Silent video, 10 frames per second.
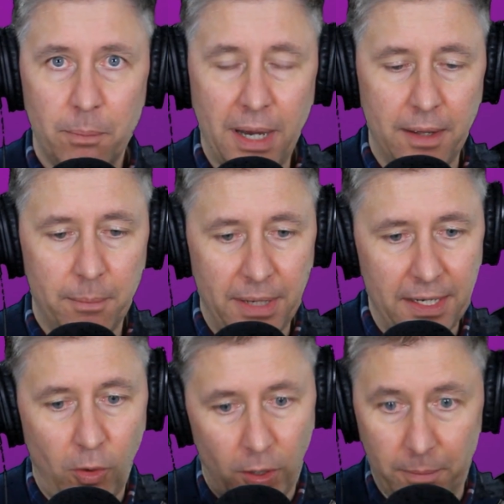but
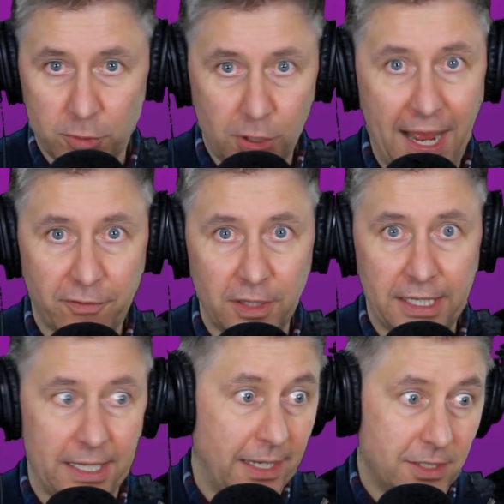but or I'm
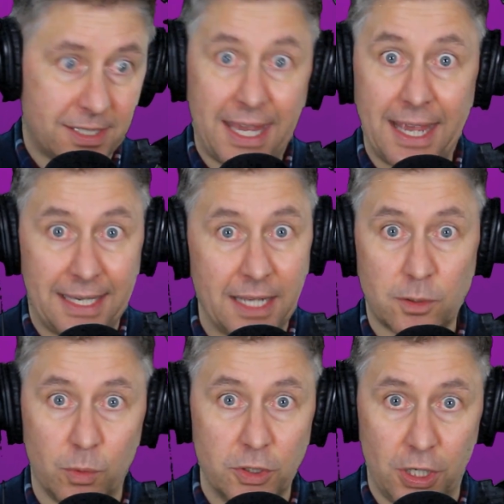traveling and I just can't get
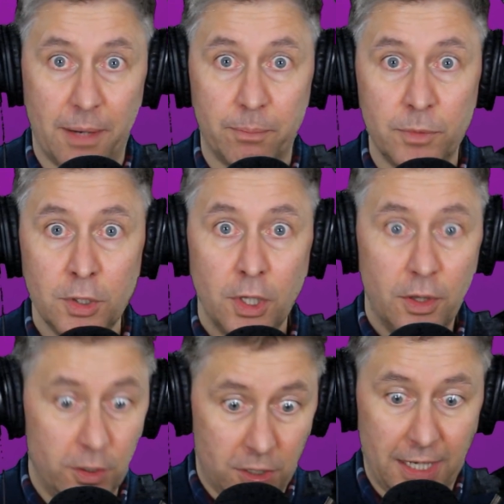to a gym,
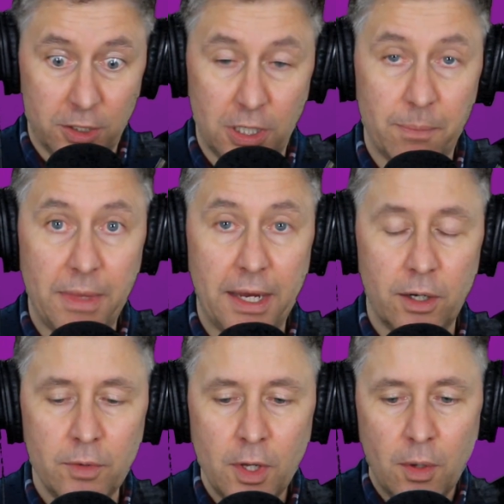there's not a gym there,